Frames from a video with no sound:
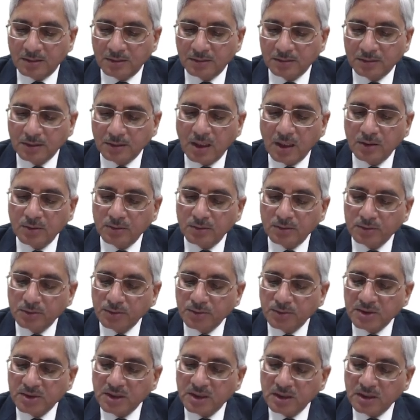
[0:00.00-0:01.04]
Now you
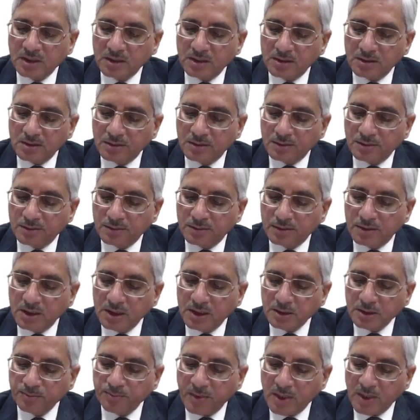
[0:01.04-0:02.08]
see
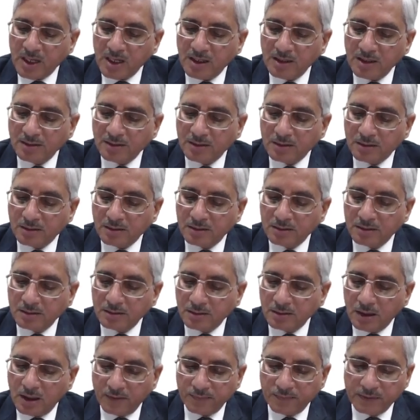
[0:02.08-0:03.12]
this part
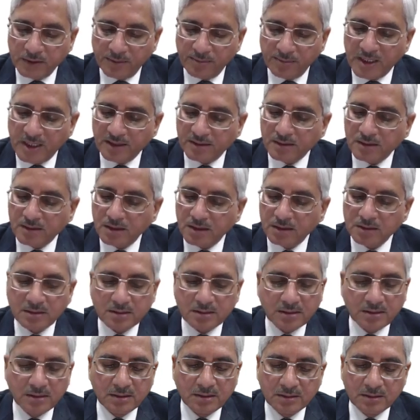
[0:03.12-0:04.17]
of the
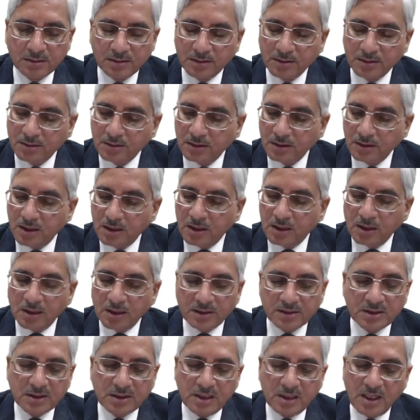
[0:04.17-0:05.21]
matrix
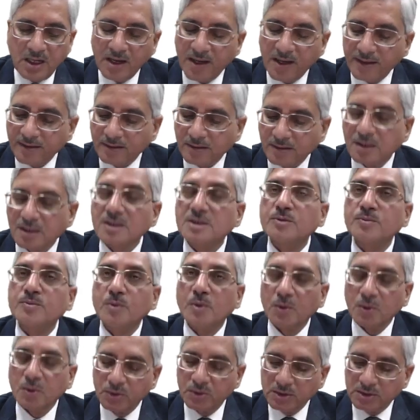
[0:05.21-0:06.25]
C hat
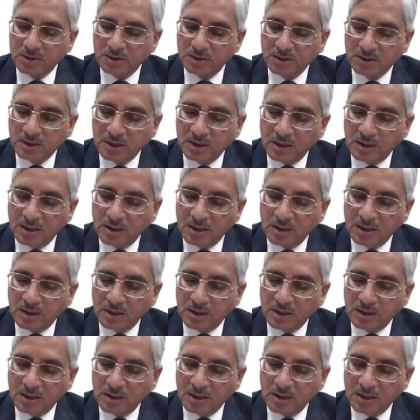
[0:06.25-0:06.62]
transpose,